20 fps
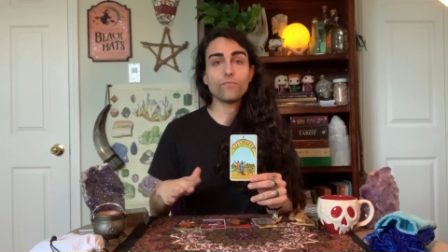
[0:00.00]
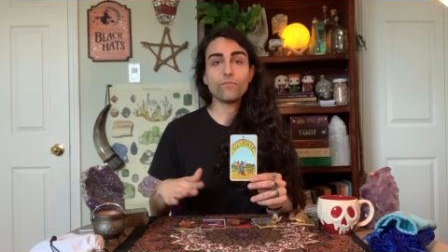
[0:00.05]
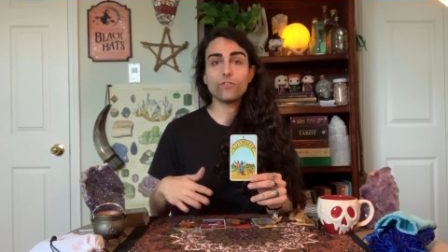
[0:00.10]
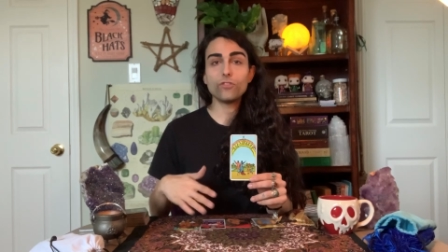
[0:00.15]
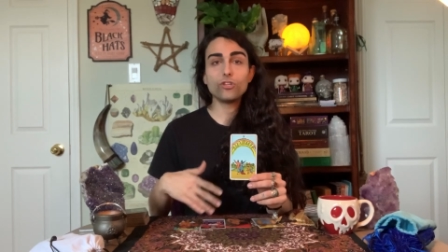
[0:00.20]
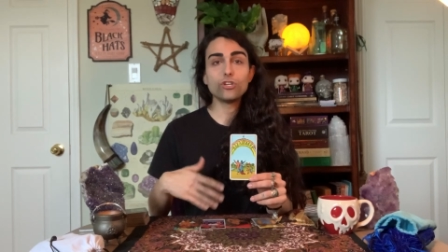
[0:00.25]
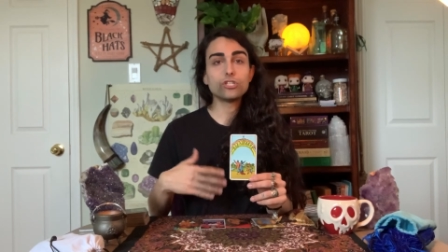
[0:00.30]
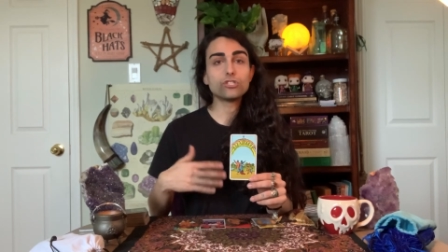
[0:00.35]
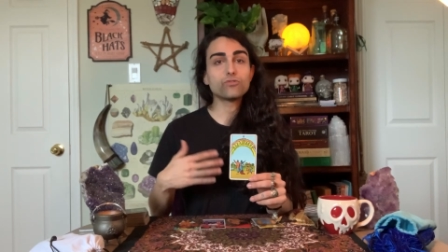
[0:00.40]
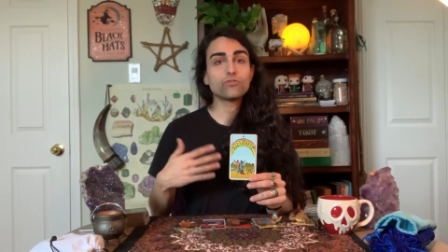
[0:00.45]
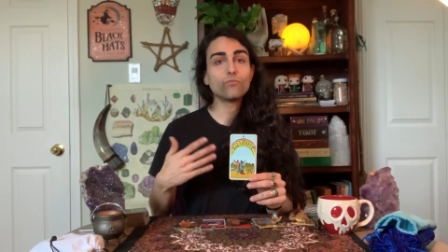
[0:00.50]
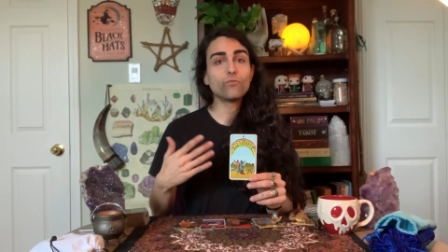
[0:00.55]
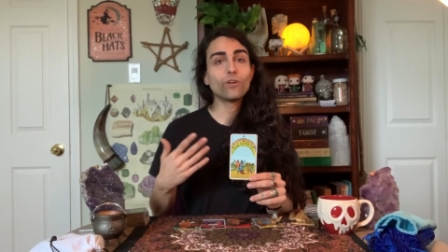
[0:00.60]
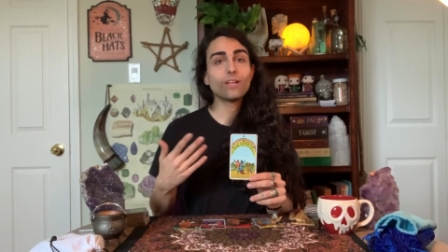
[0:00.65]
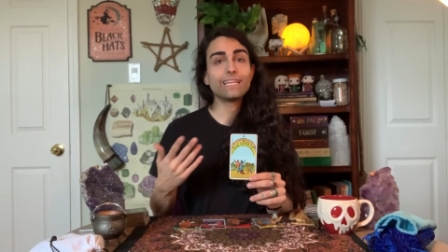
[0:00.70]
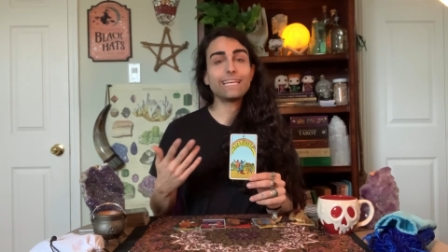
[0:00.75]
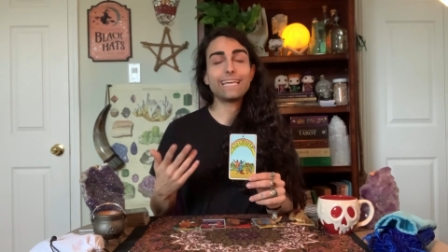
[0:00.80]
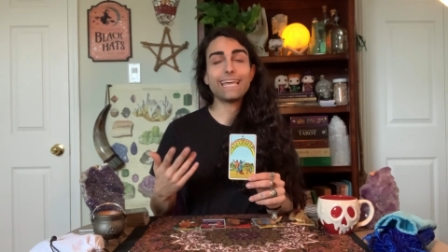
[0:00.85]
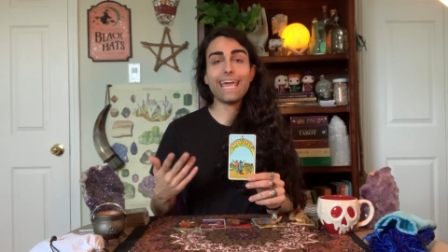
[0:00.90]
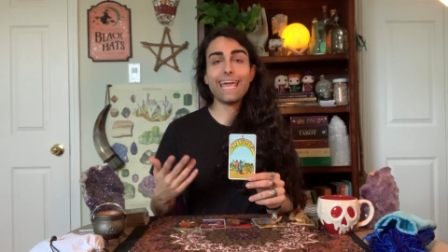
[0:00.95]
There's
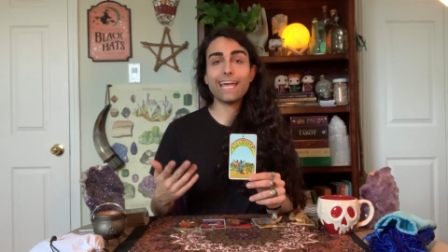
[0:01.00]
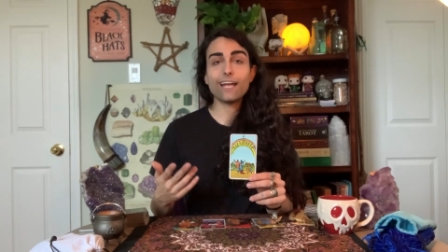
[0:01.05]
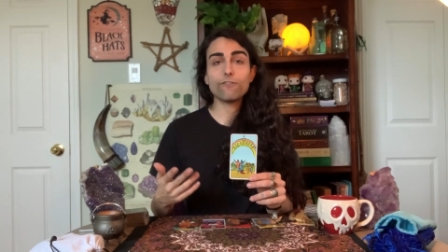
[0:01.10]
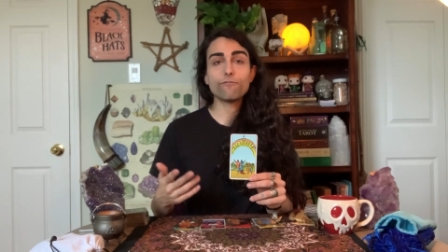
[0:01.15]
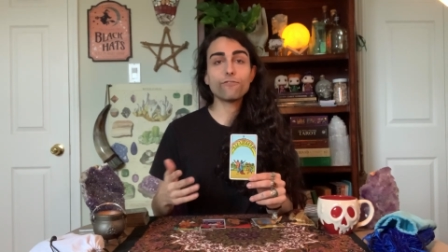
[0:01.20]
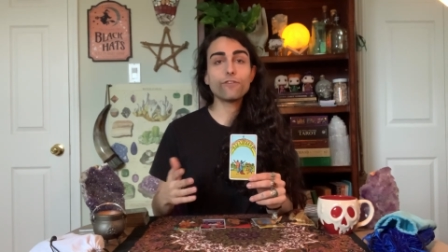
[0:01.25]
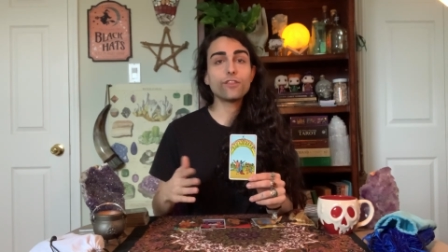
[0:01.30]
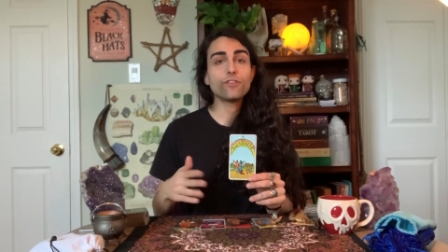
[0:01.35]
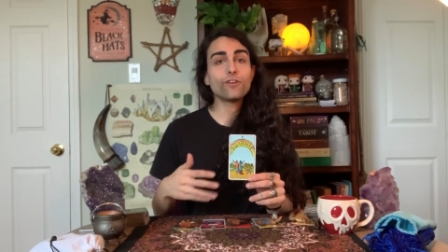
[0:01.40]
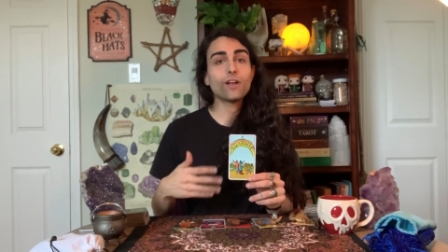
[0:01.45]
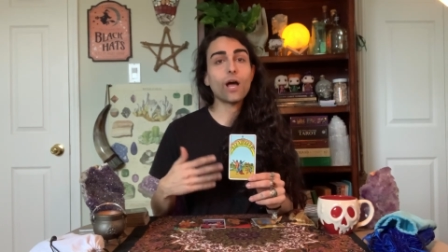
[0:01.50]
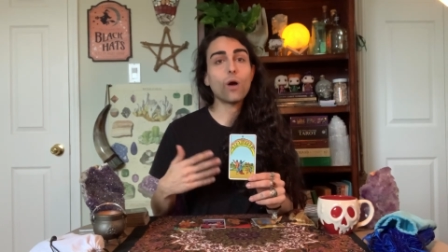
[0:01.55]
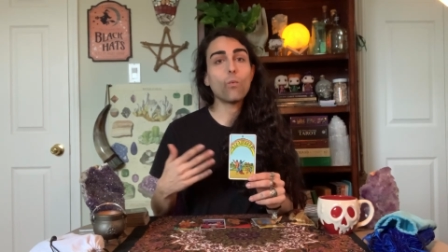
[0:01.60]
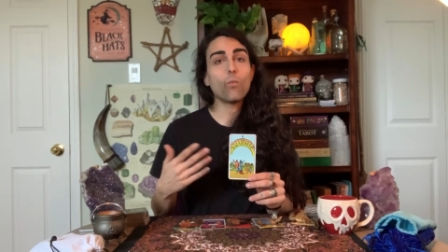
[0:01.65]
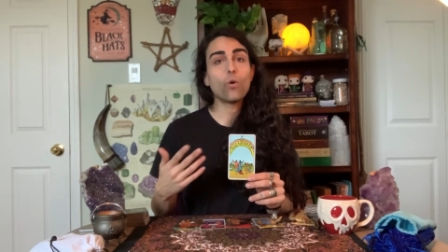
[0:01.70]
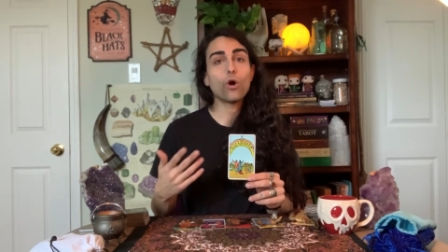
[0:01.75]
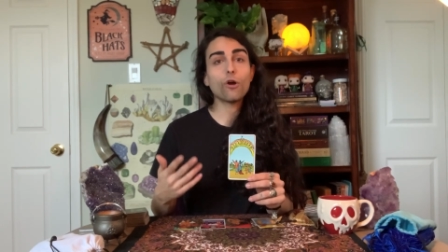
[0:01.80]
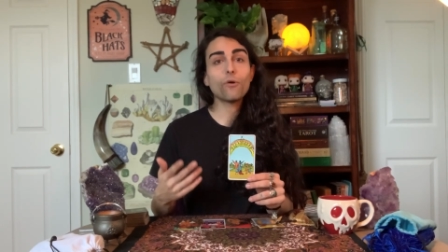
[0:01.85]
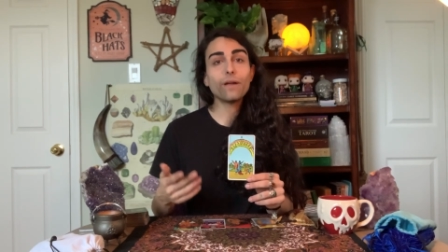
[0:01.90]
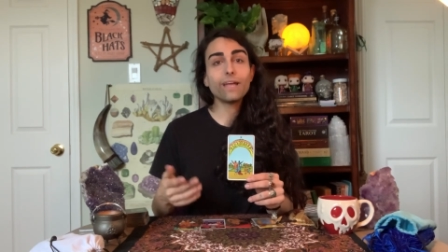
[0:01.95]
really carefree. They're not
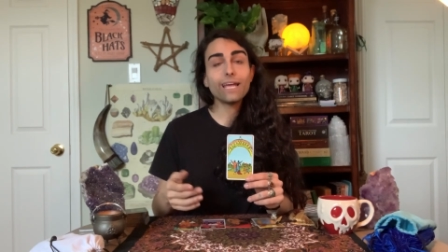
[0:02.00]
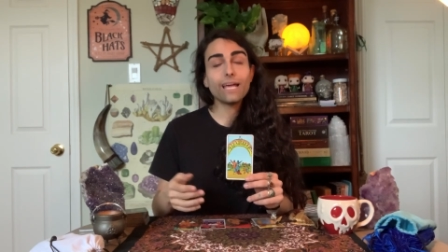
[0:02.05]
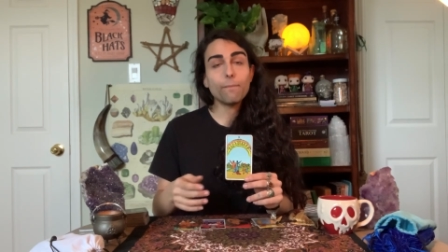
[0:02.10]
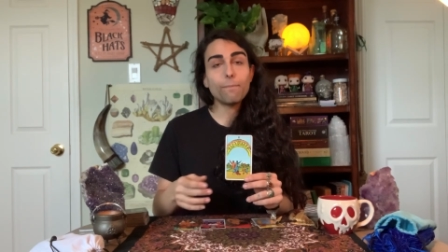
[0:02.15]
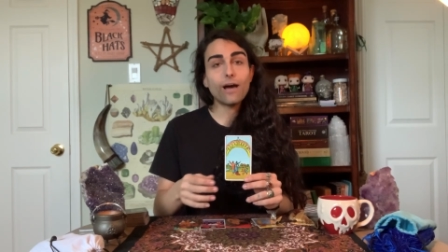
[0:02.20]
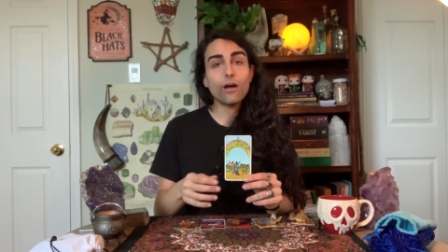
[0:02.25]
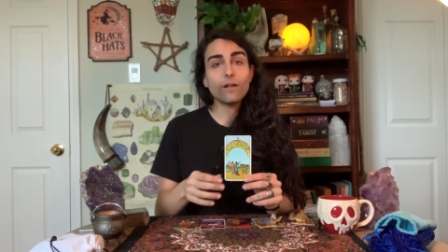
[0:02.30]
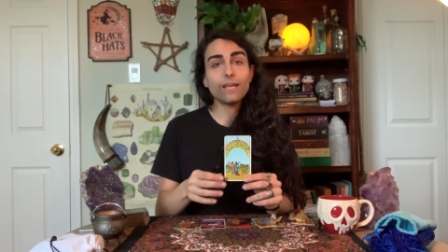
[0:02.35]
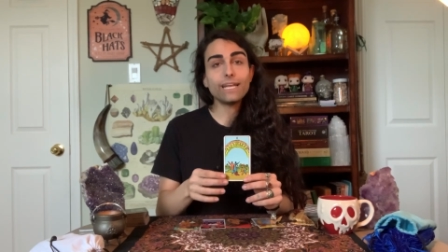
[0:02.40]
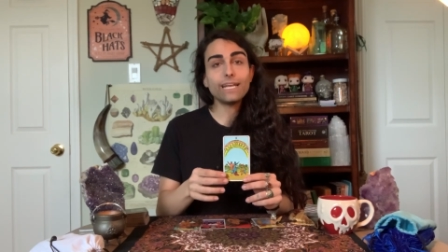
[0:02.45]
worrying about